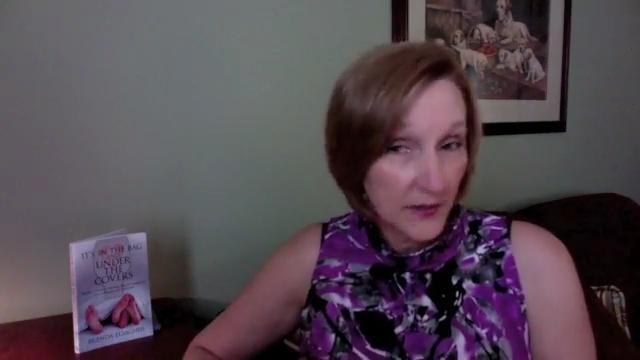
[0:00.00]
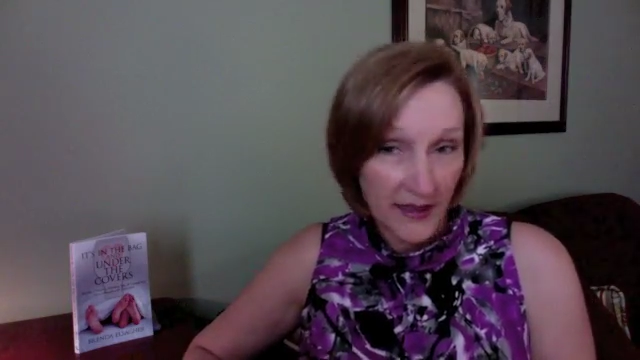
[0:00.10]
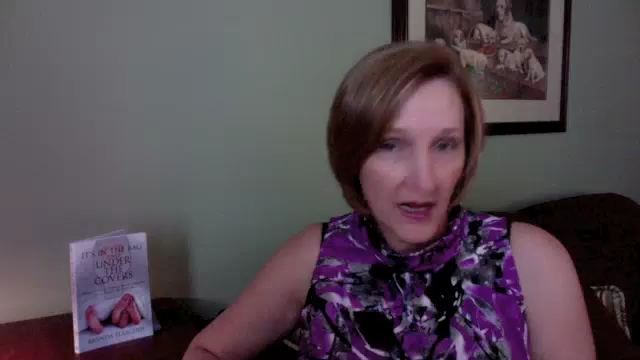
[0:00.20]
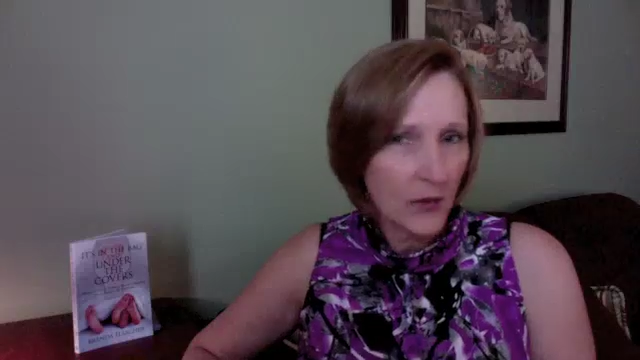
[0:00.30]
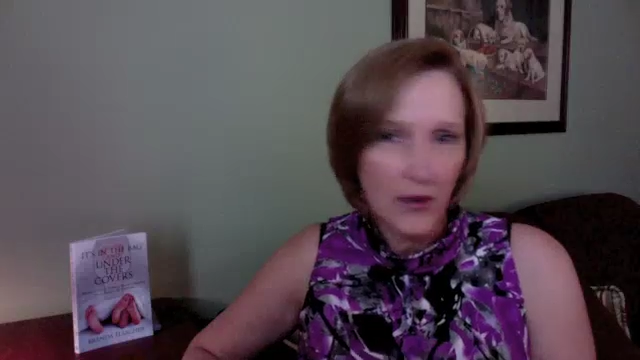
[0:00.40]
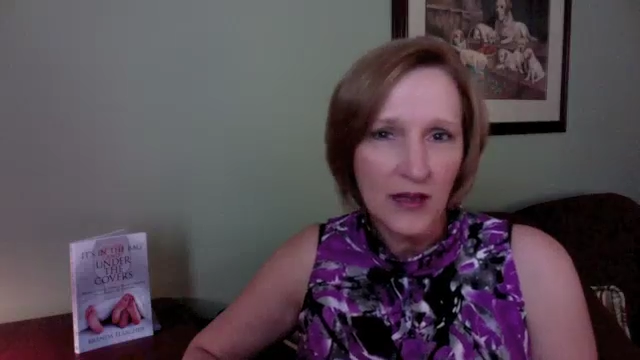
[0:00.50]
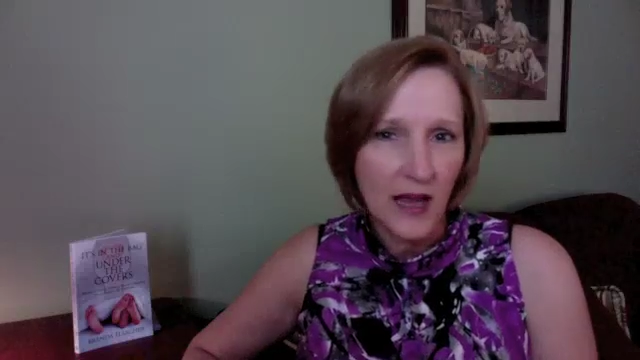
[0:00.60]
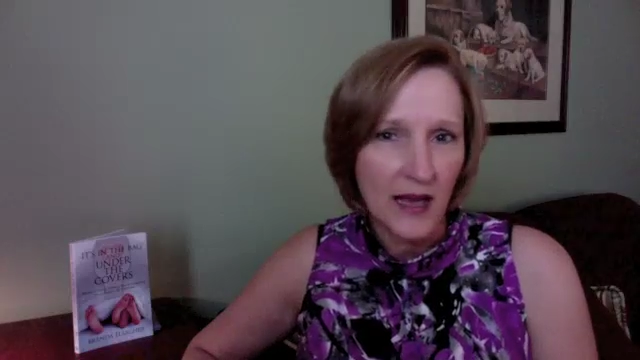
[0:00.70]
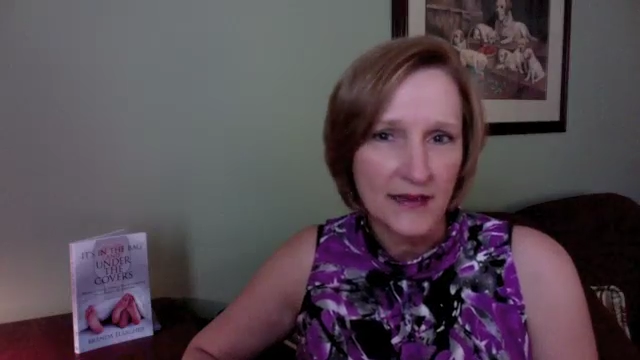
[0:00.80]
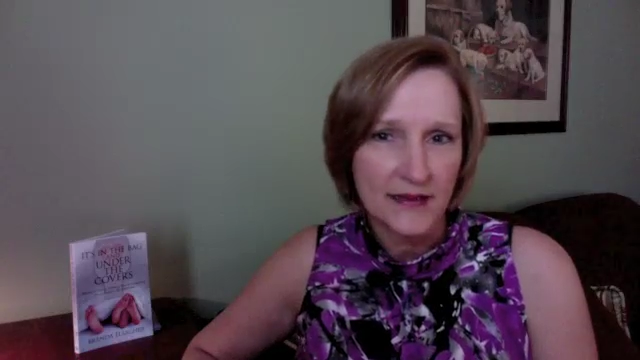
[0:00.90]
I
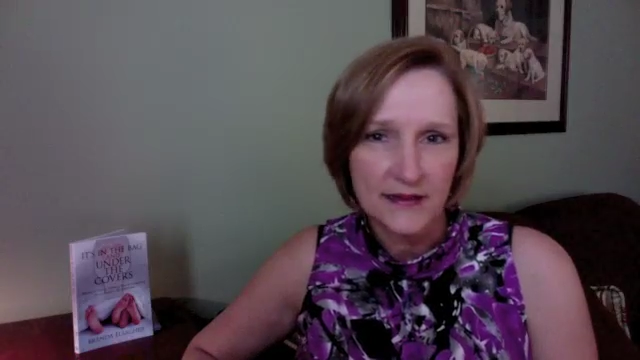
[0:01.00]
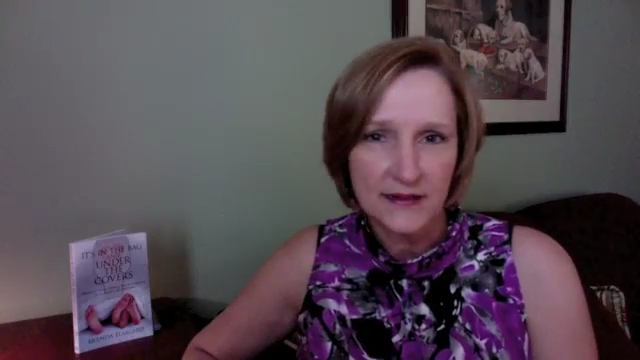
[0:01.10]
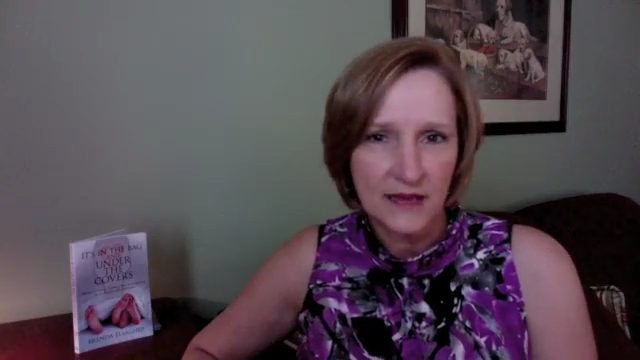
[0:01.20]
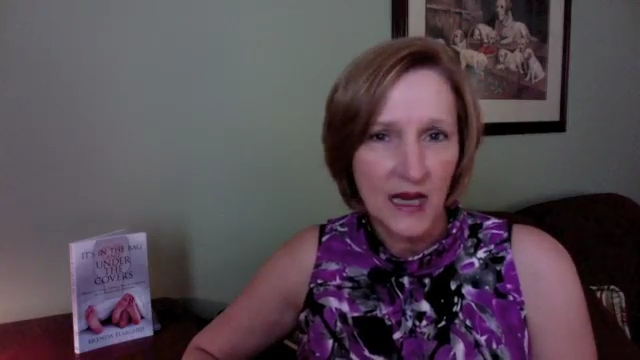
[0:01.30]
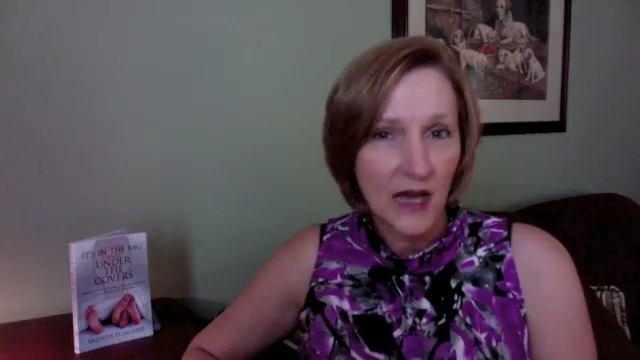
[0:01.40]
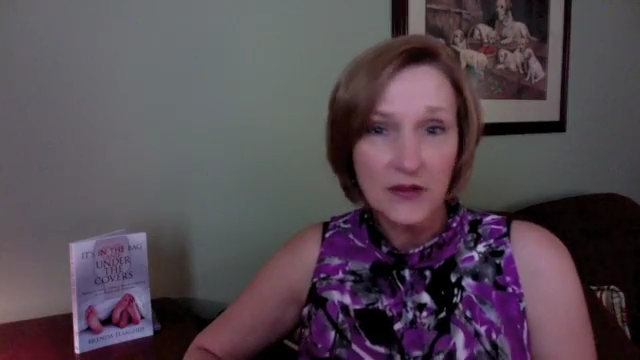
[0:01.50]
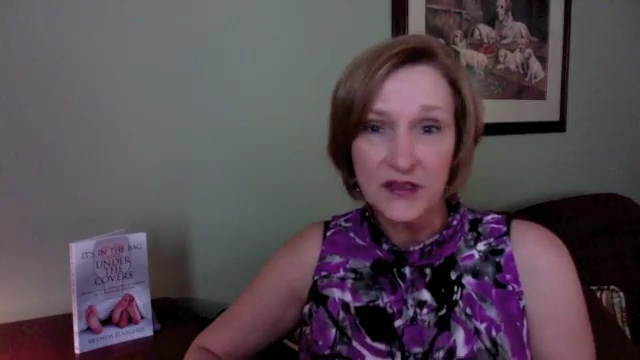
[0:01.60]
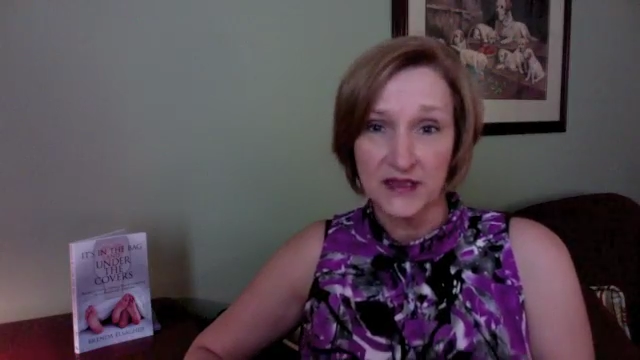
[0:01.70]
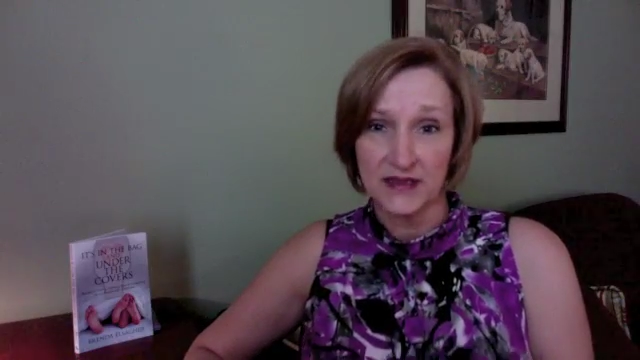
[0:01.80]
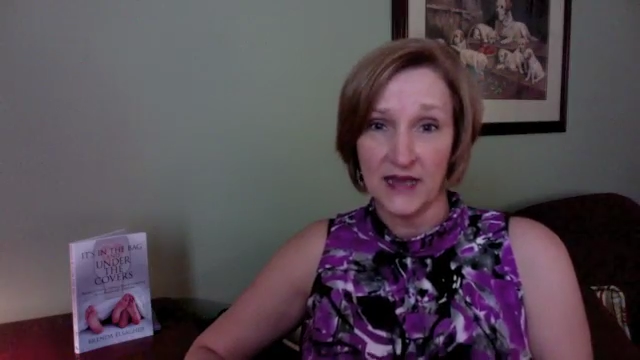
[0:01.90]
realized I was
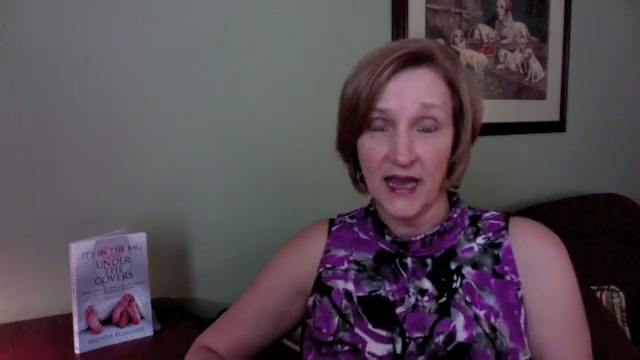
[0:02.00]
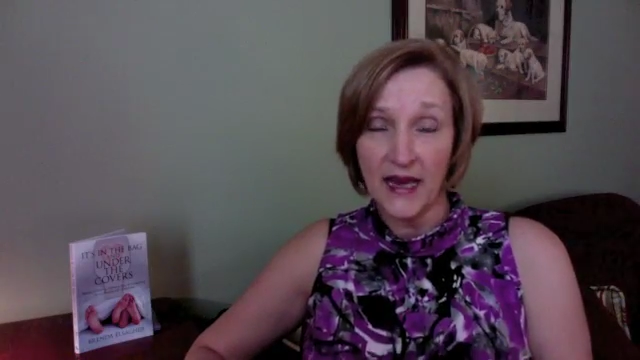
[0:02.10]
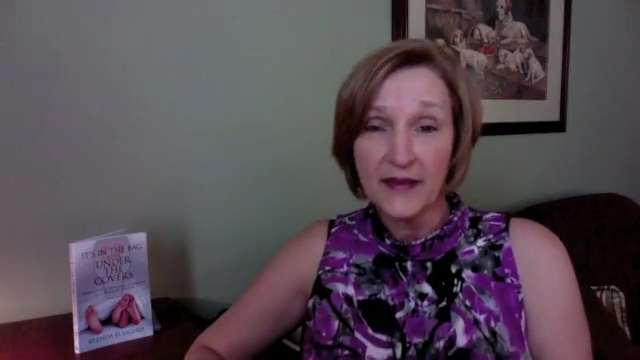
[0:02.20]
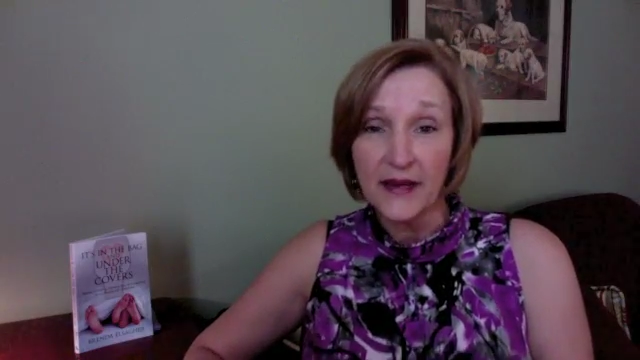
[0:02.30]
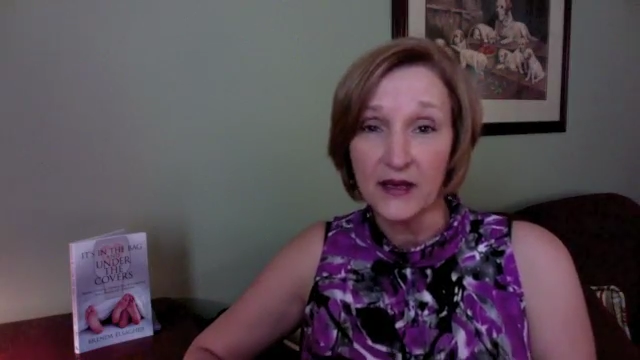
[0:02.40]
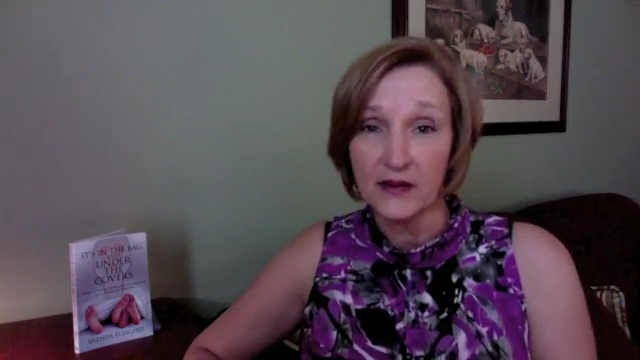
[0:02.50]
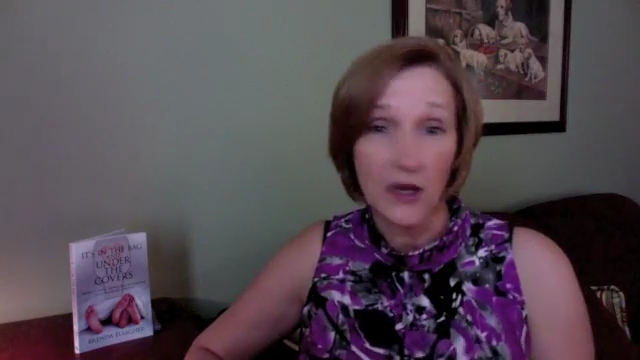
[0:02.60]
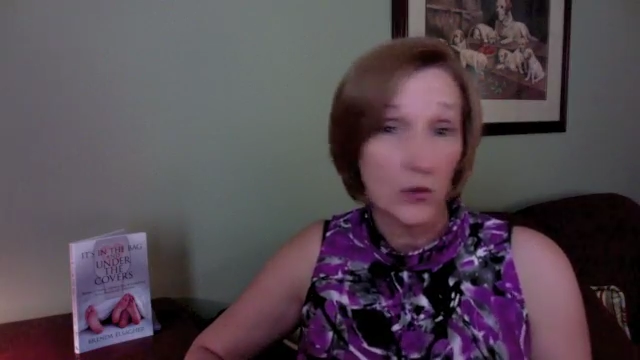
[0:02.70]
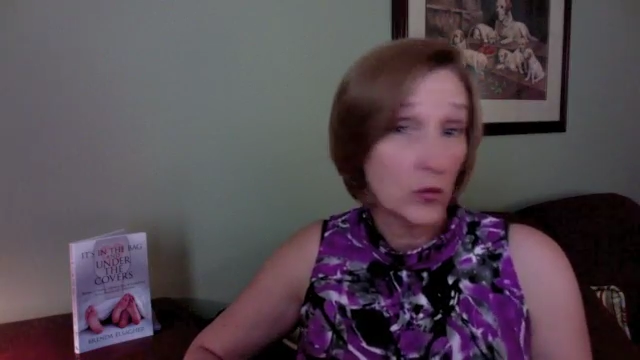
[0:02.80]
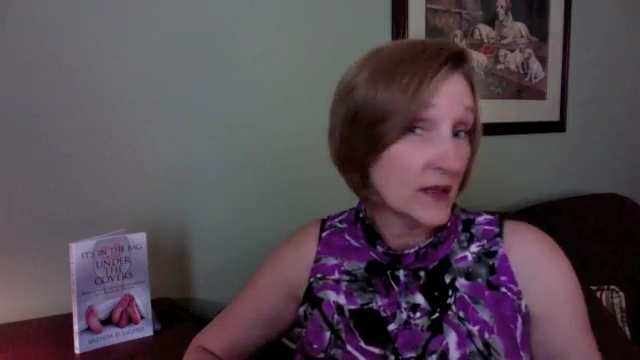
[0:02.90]
just lay there and I
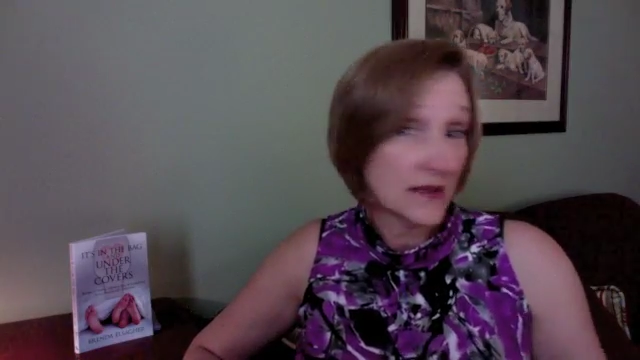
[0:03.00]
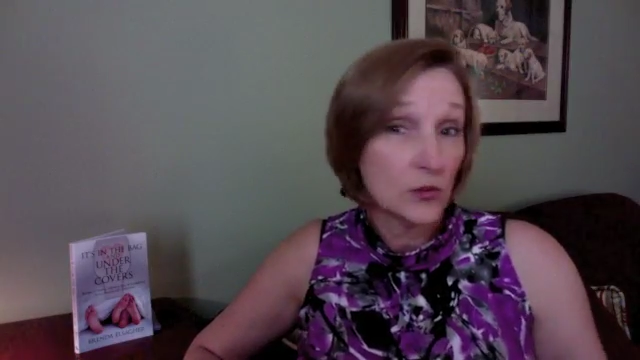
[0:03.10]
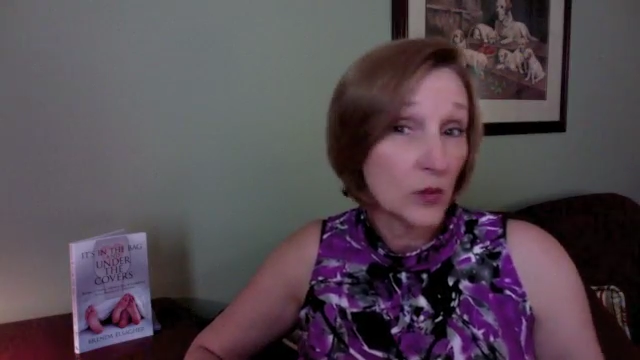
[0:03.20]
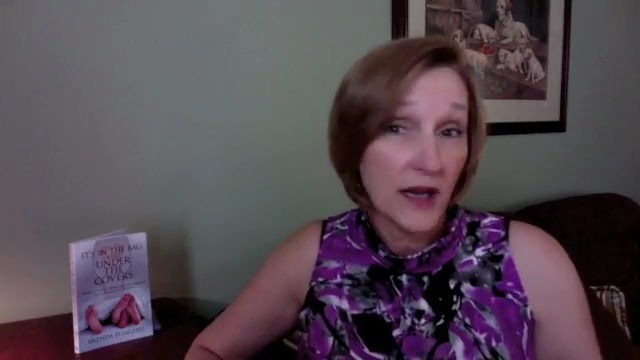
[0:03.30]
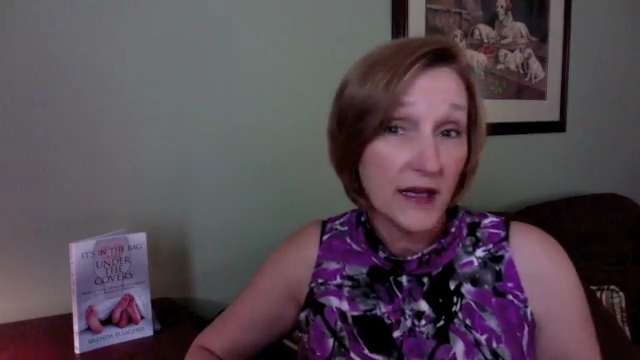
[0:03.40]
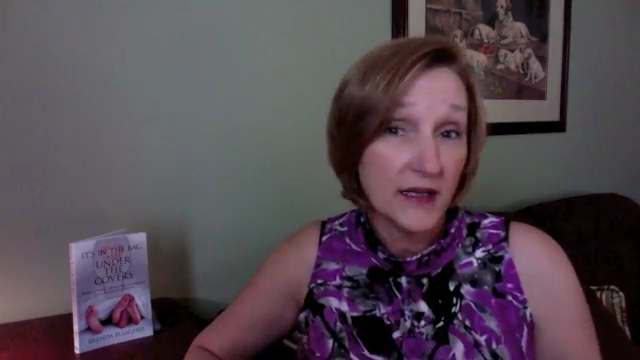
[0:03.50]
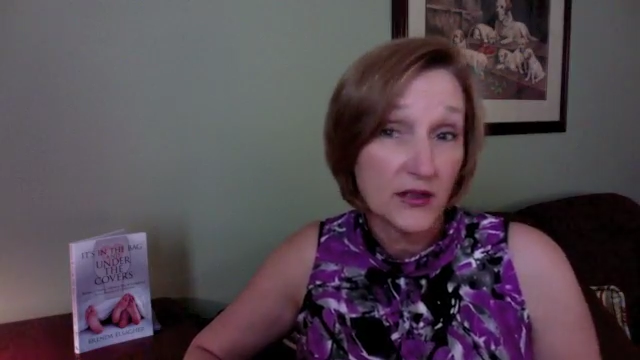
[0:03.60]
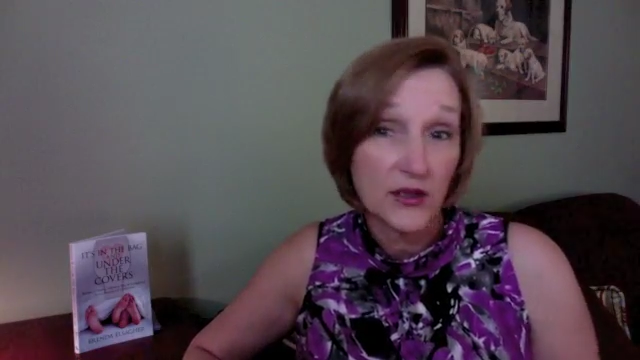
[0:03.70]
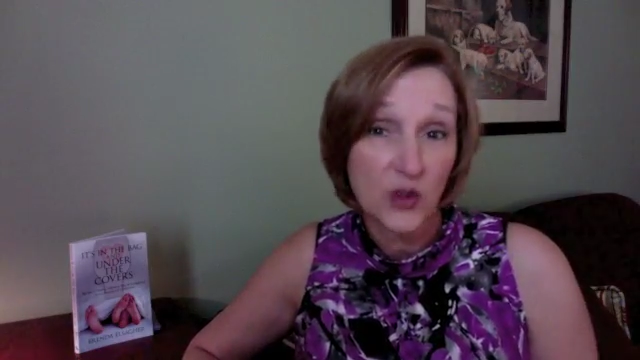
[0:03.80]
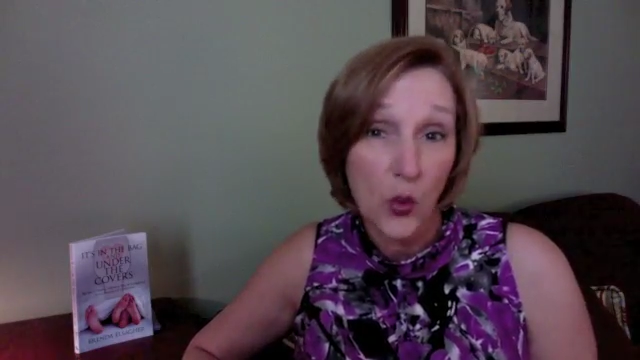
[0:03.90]
wasn't running to the
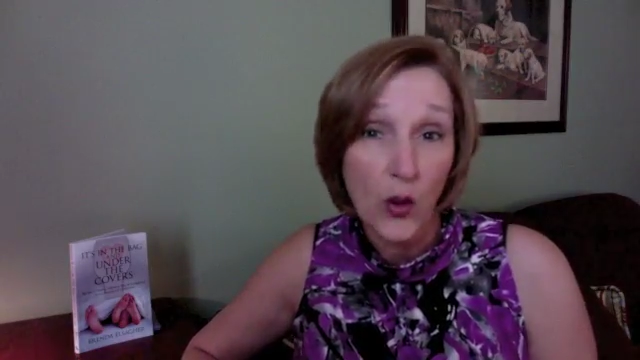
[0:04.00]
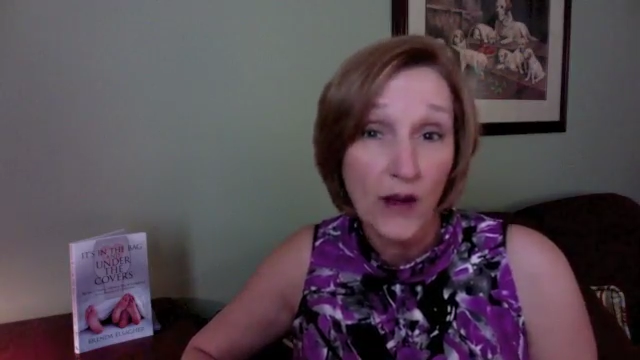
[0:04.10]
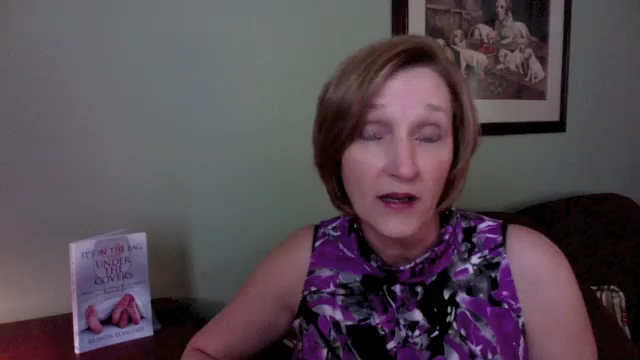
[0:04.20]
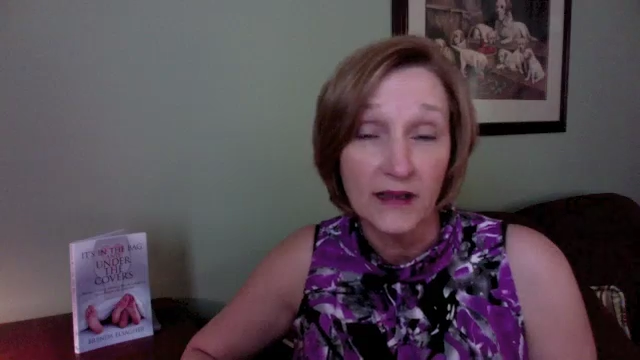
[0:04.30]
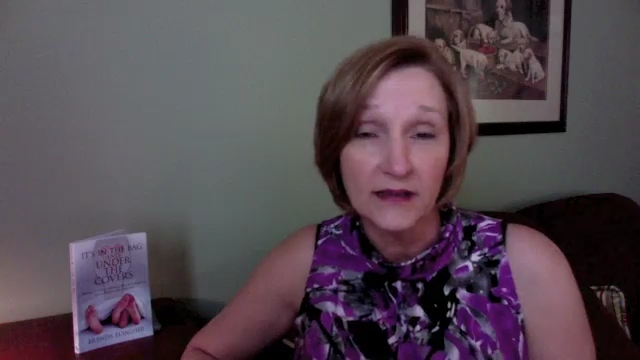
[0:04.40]
toilet.